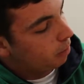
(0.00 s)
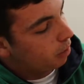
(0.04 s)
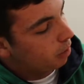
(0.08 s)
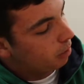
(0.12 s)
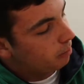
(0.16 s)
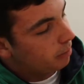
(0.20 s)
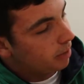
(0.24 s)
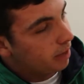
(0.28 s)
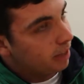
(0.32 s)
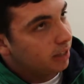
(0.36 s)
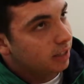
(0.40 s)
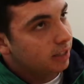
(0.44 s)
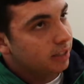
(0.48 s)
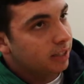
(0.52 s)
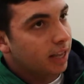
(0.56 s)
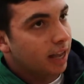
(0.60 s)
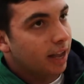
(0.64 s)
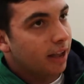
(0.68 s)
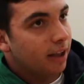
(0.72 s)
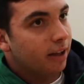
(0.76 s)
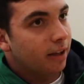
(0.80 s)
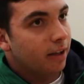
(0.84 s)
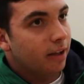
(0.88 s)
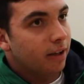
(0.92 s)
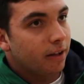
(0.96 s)
part means
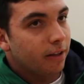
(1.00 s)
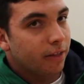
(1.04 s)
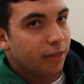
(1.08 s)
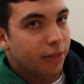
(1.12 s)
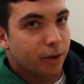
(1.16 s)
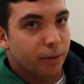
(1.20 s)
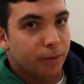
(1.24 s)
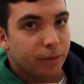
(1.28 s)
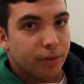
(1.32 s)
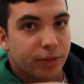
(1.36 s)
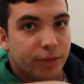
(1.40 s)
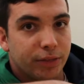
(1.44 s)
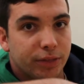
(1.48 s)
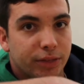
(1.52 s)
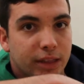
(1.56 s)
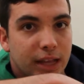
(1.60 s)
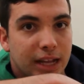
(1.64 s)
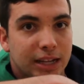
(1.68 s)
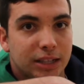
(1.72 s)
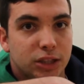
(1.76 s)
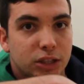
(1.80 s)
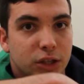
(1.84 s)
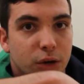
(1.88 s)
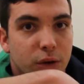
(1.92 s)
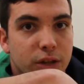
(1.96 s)
that
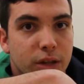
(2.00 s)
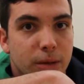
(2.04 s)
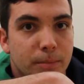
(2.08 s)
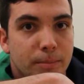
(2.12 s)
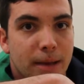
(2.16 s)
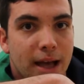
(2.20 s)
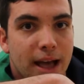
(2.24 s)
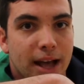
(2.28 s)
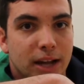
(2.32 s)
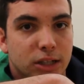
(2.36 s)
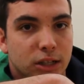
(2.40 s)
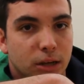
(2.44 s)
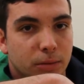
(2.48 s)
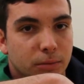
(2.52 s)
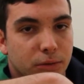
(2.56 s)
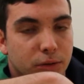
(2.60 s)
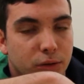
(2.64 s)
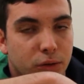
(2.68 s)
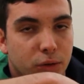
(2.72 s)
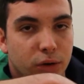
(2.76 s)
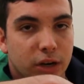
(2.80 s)
that's showing the matchup.